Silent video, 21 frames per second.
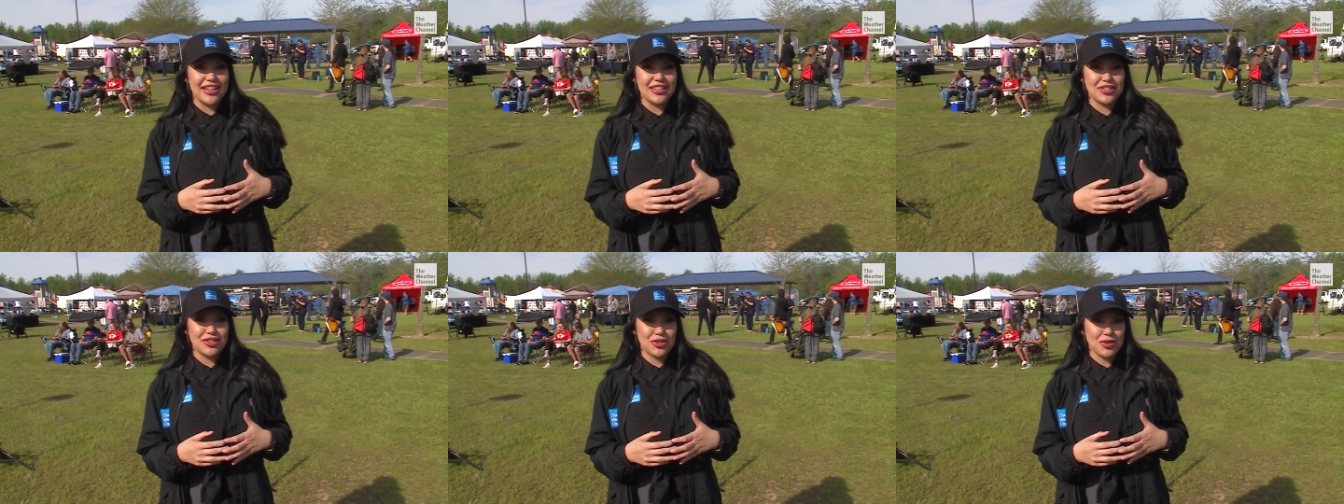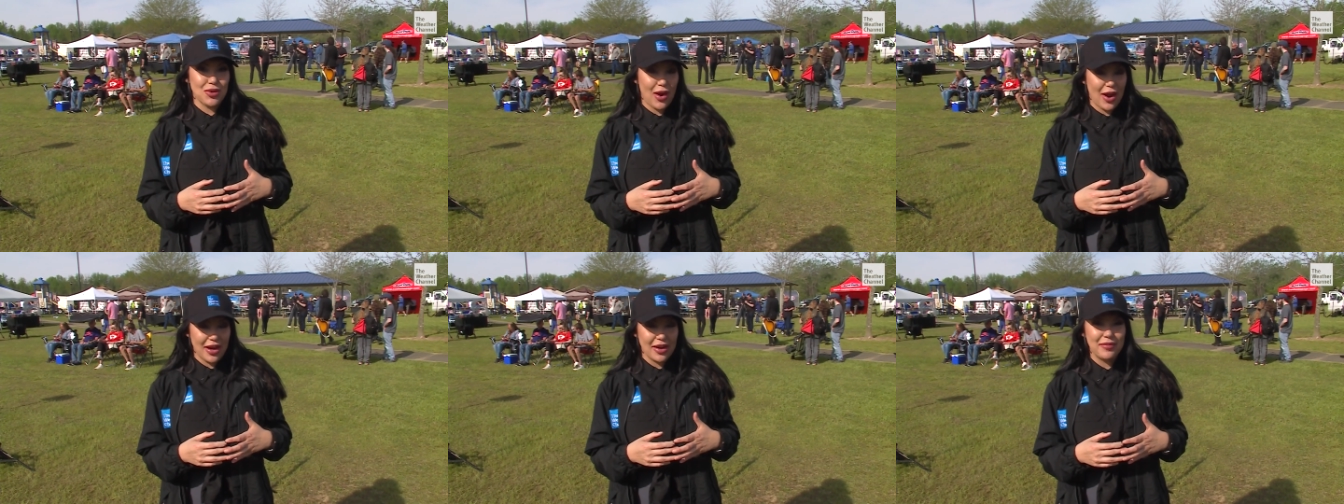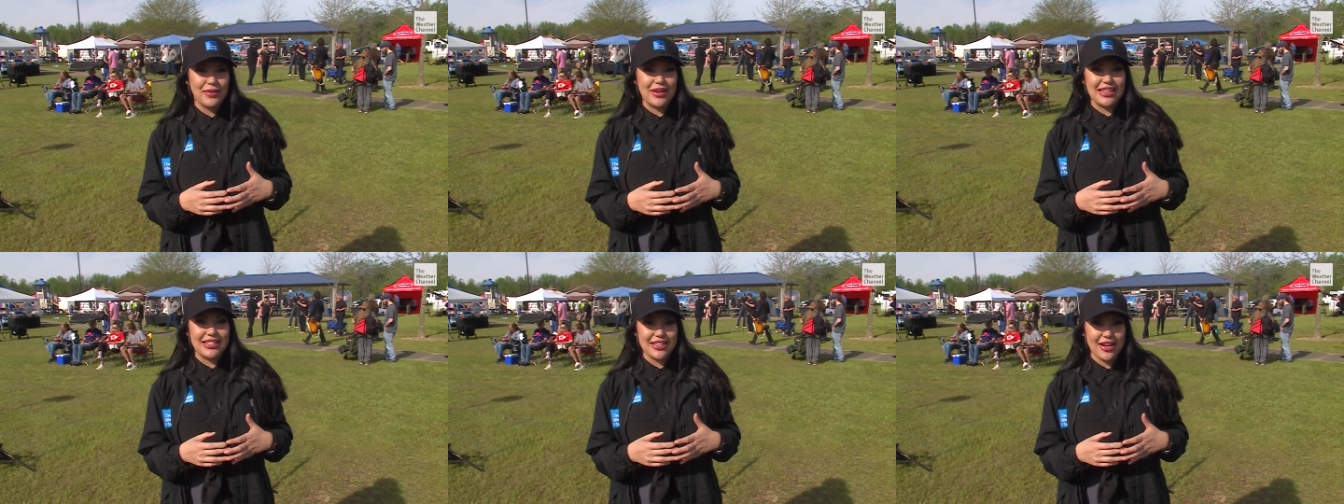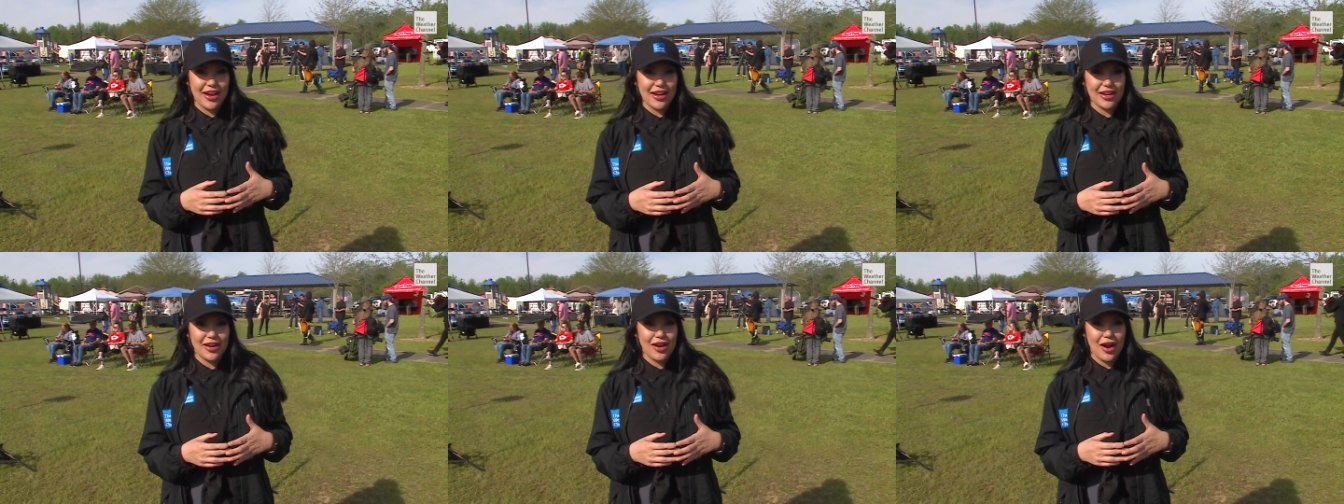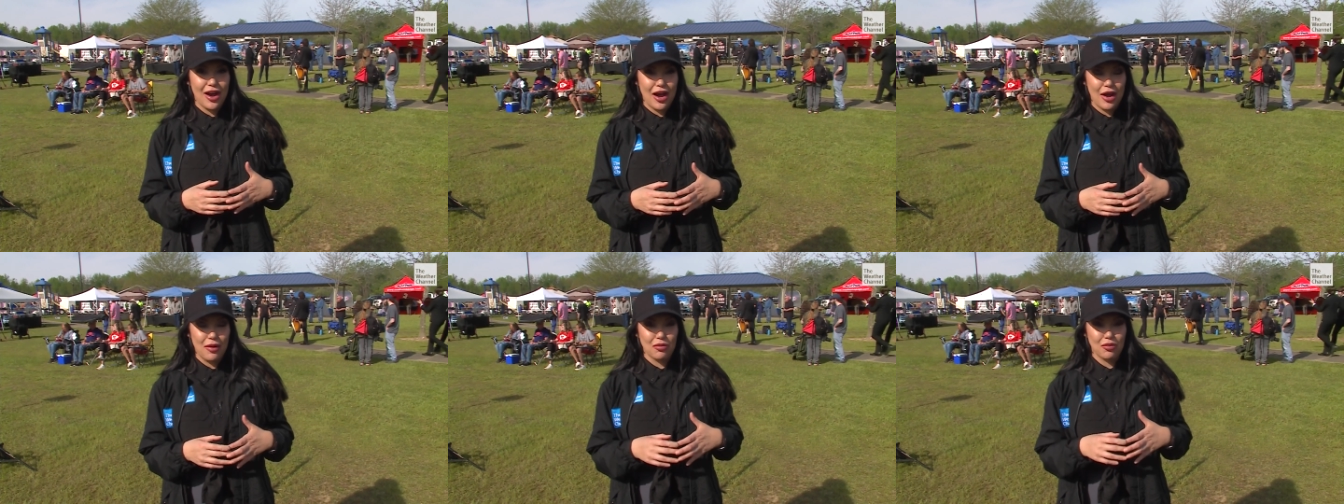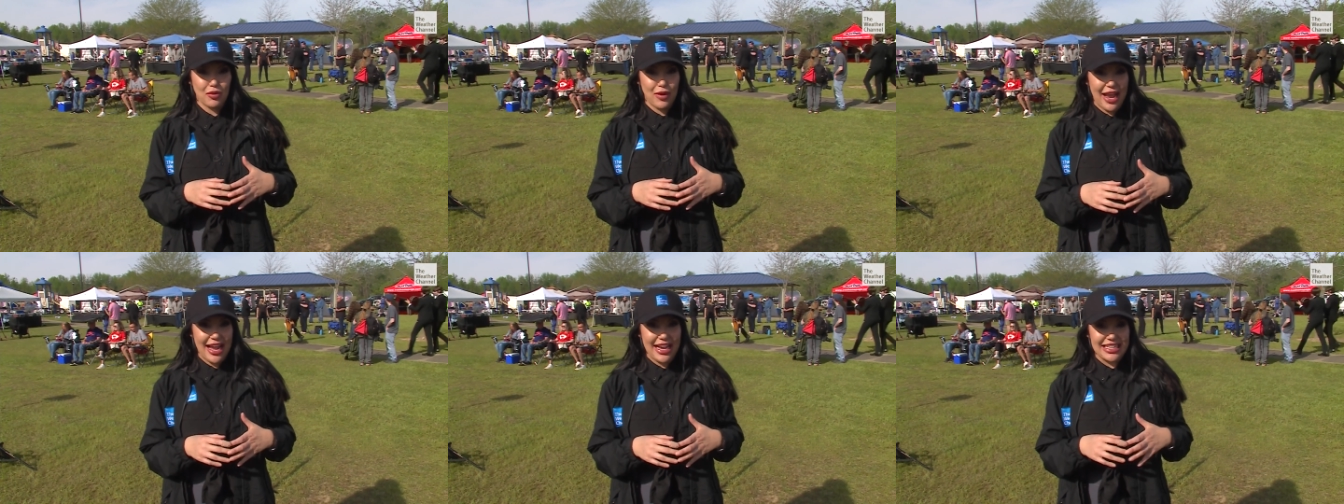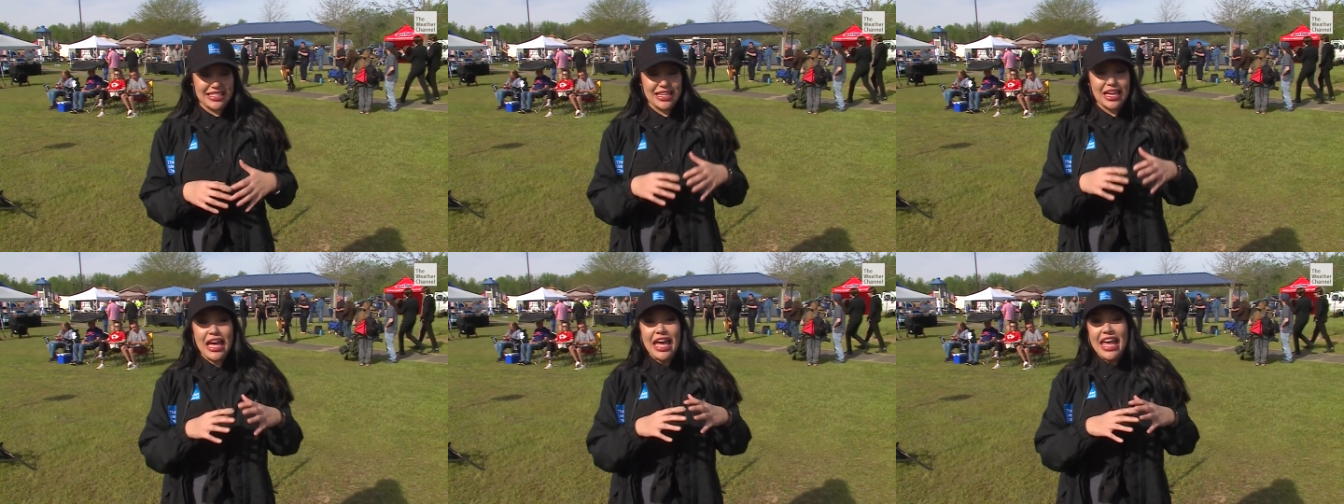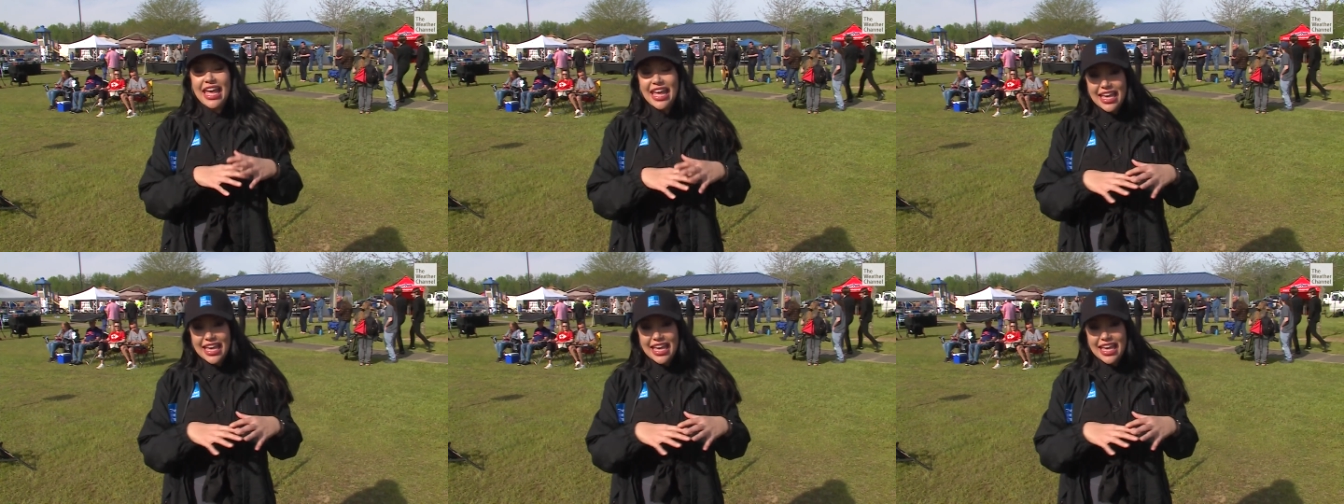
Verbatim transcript: astronomy.com ranked